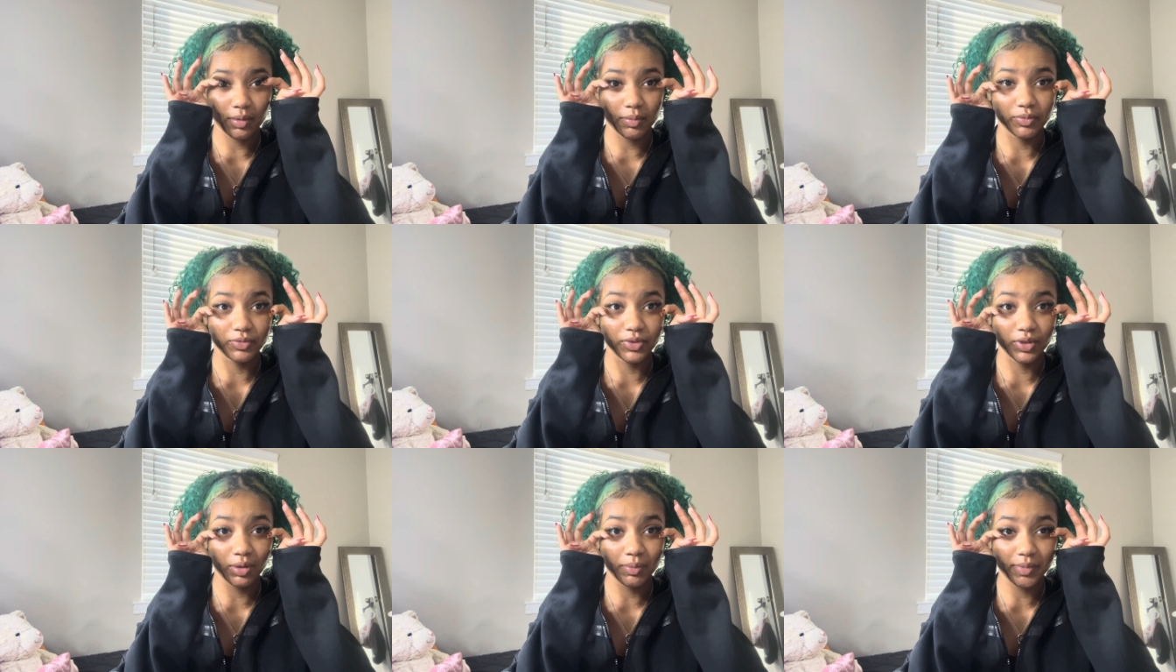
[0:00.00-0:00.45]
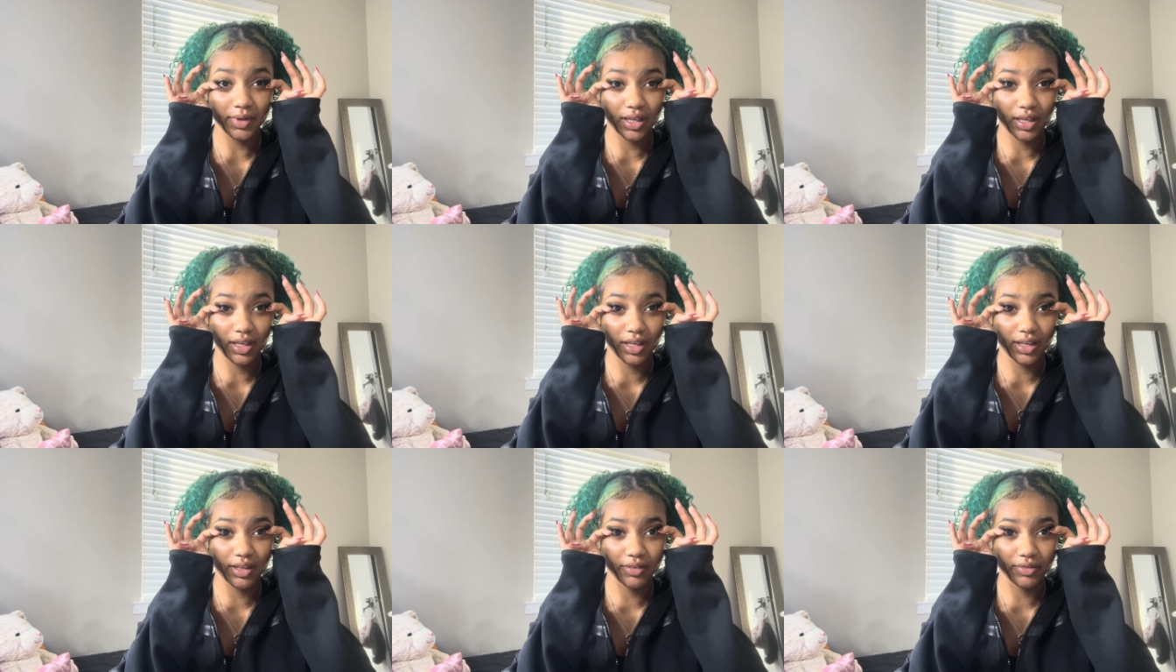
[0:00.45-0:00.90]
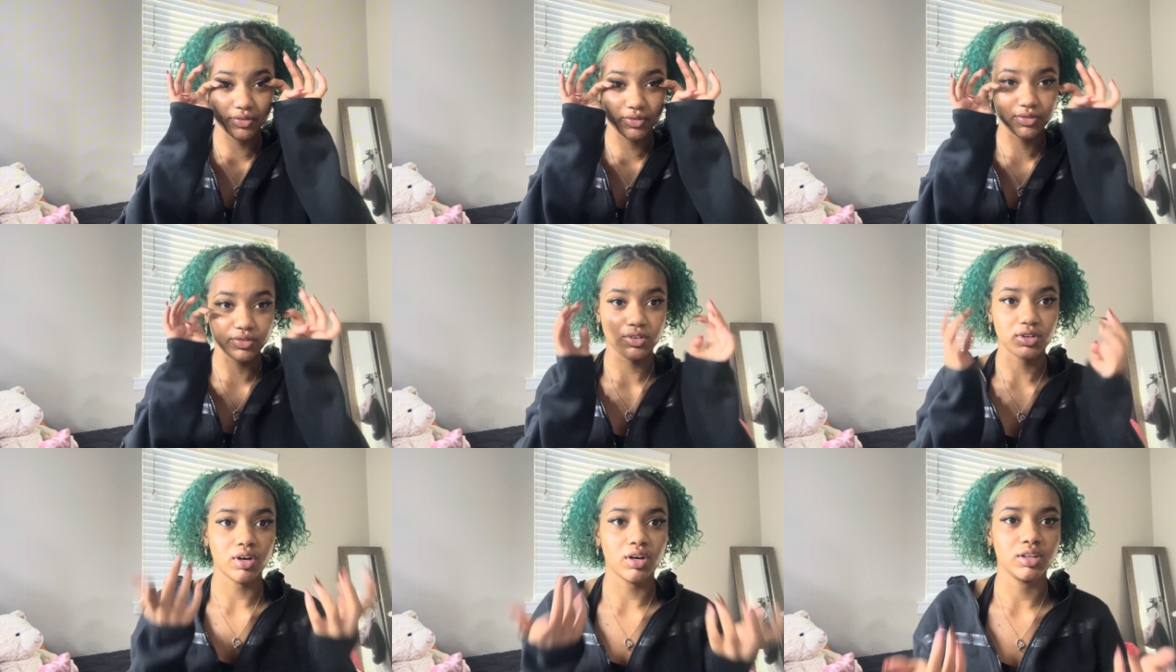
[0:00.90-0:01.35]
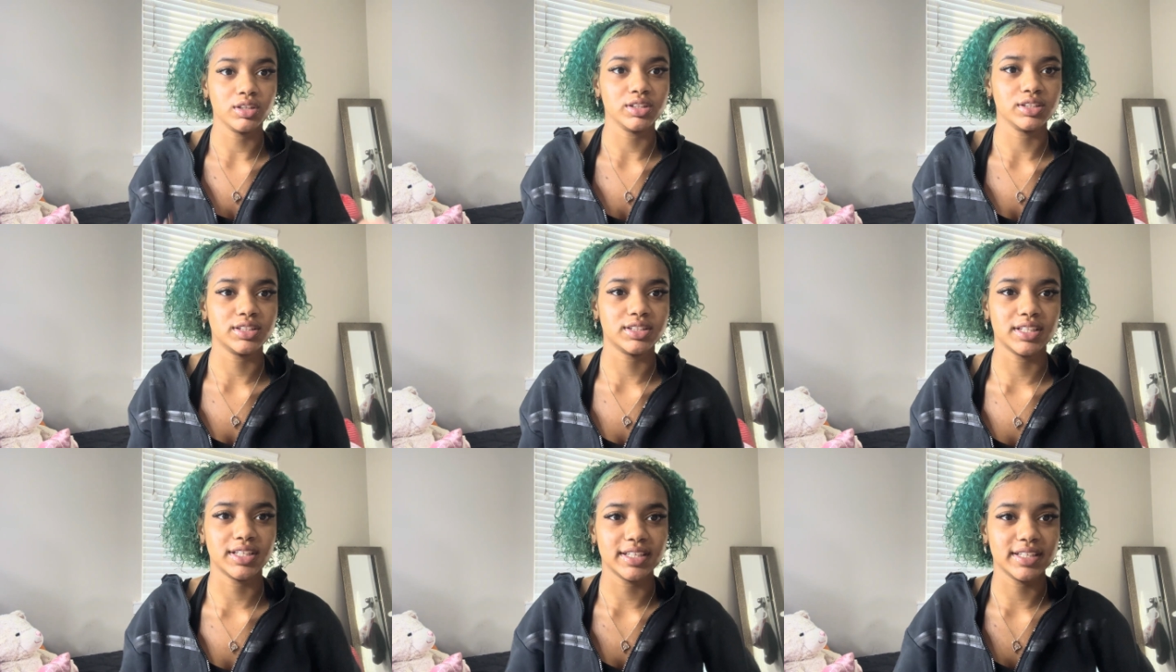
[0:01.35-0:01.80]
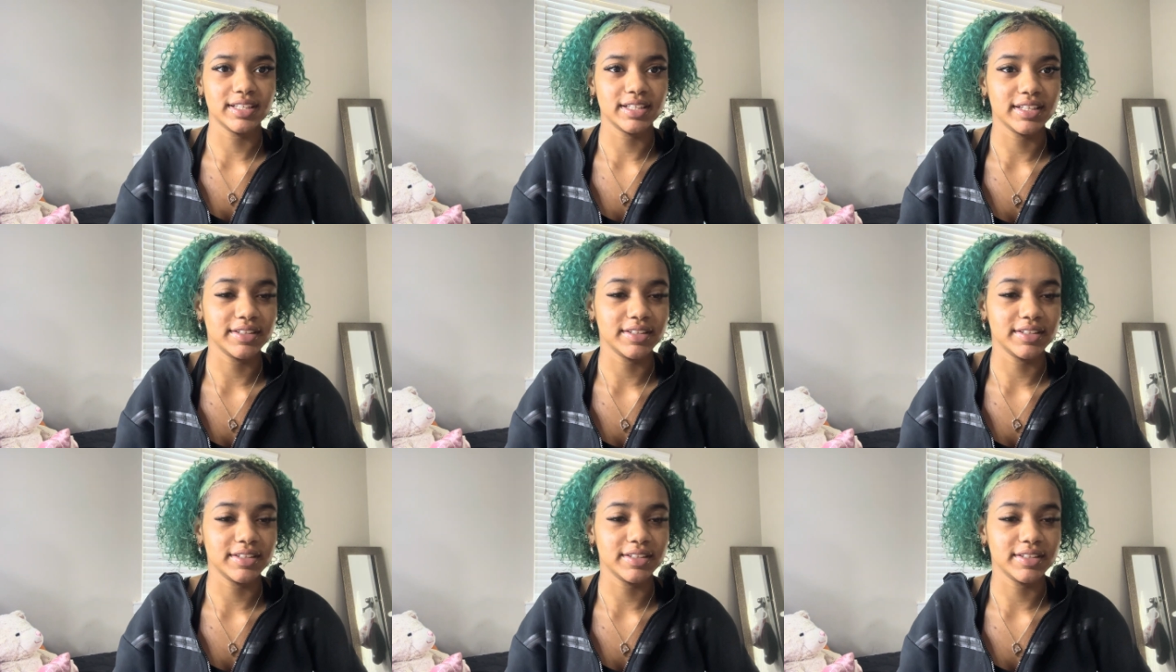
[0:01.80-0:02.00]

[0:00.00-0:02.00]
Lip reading: Film it if y'all are seeing.